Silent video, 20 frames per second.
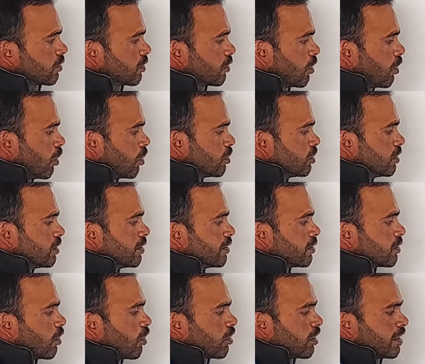on the
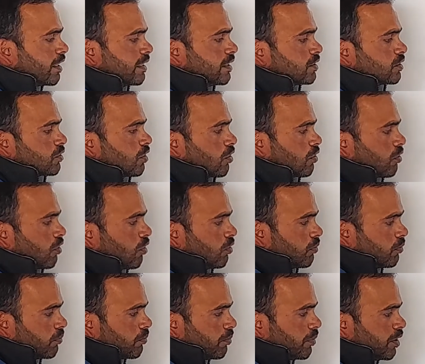coordinates or
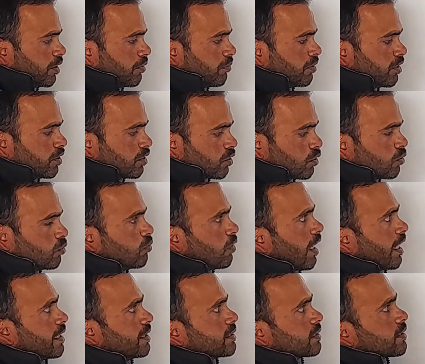between the two
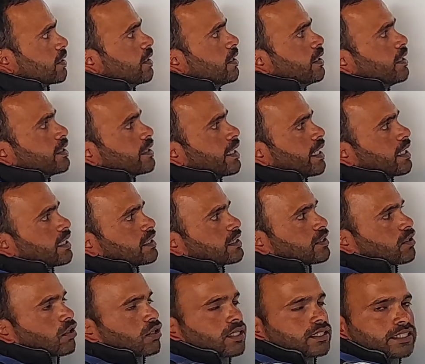lines, that is
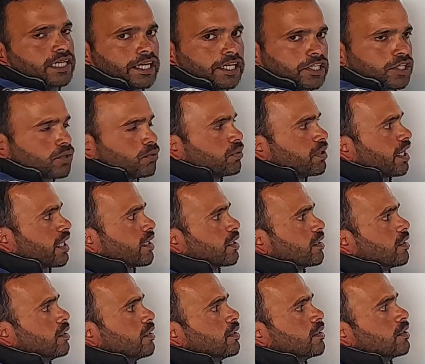called as acute
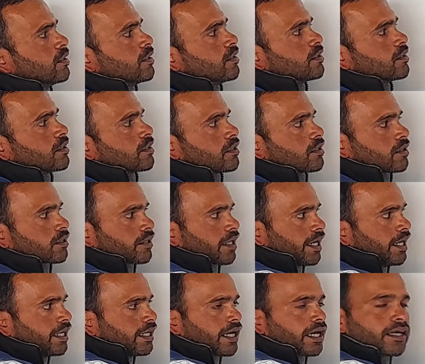angle,
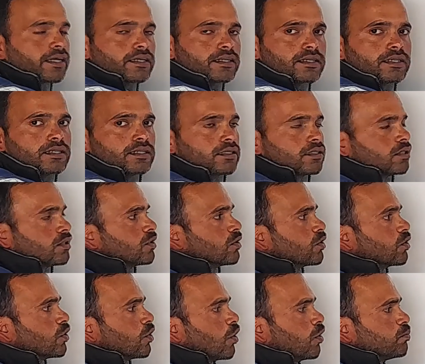right angle,
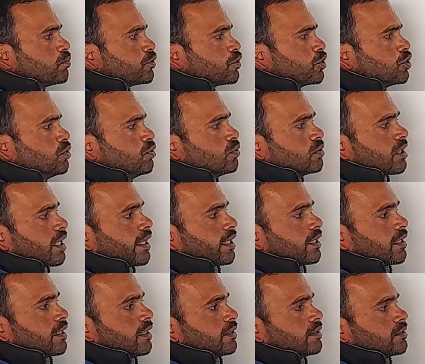obtuse
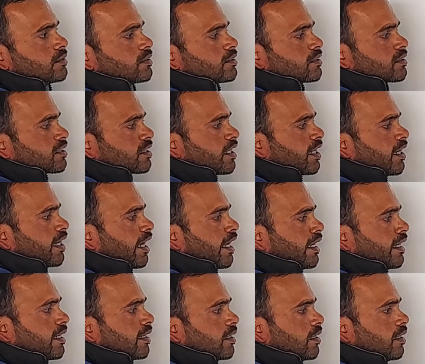angle, straight
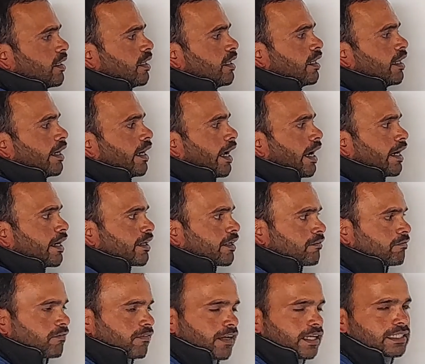angle, and
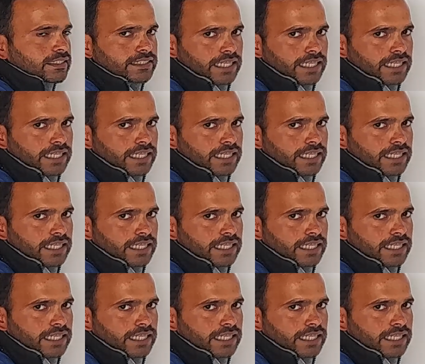reflex